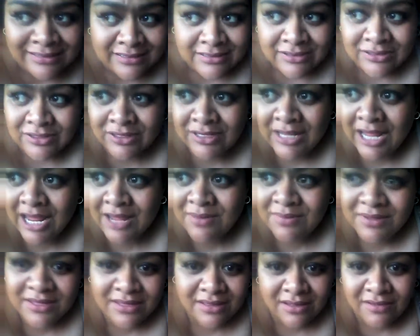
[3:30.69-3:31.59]
You came
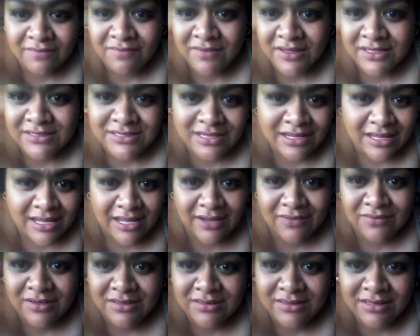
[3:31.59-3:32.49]
here, visa,
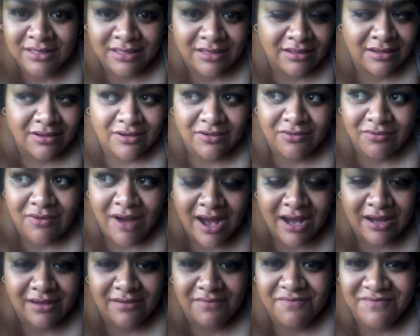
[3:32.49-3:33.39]
everything
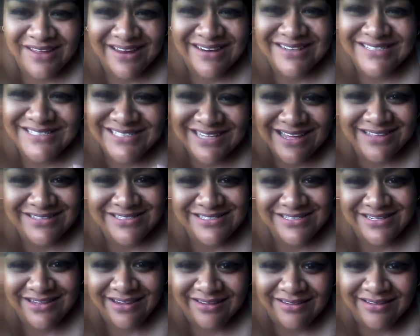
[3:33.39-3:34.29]
great,
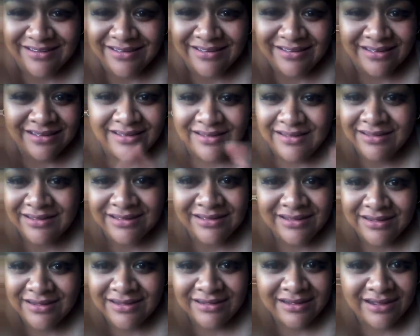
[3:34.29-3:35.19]
fantastic.
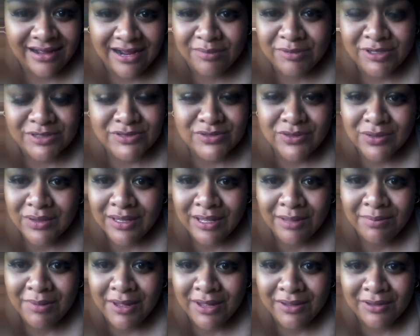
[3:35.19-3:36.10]
I'm not talking
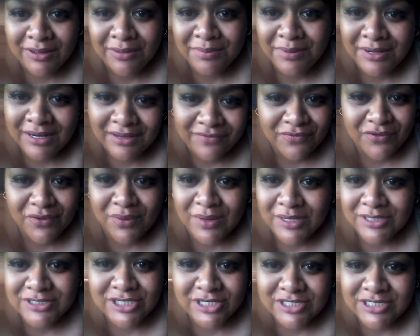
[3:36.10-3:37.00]
about you, but if you
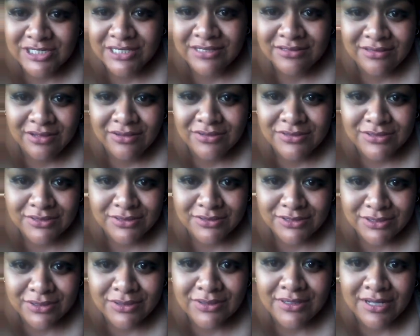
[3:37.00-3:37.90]
are judging those who
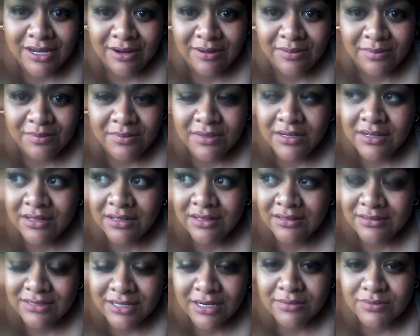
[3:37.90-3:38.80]
do come,
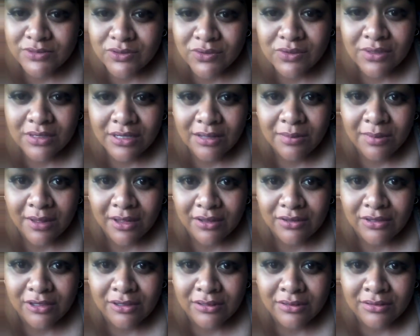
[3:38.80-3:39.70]
then I'm talking
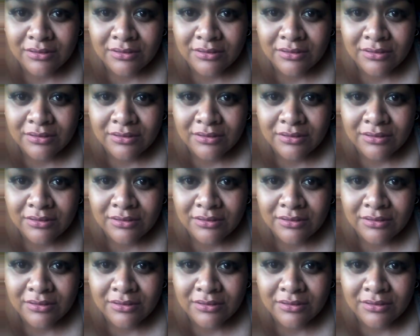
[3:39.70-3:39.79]
about you.